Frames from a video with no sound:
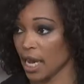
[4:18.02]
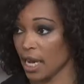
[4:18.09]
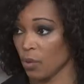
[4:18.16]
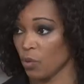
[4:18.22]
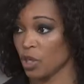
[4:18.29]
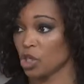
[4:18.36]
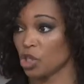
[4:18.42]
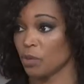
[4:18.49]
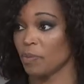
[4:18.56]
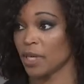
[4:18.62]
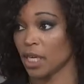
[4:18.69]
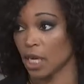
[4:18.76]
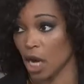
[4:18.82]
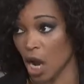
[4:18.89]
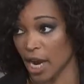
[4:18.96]
we should
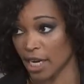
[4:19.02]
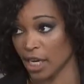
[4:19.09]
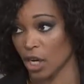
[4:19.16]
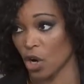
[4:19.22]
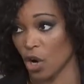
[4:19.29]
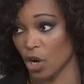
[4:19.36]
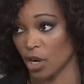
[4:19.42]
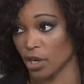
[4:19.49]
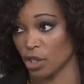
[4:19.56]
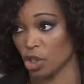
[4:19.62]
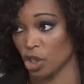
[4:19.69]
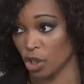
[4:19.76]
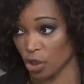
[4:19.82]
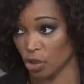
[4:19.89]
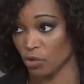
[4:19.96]
Absolutely. be guiding our
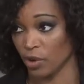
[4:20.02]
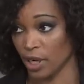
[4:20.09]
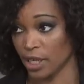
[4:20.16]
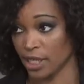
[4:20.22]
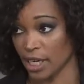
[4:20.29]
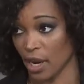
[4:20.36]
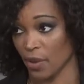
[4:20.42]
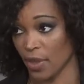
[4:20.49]
children yes.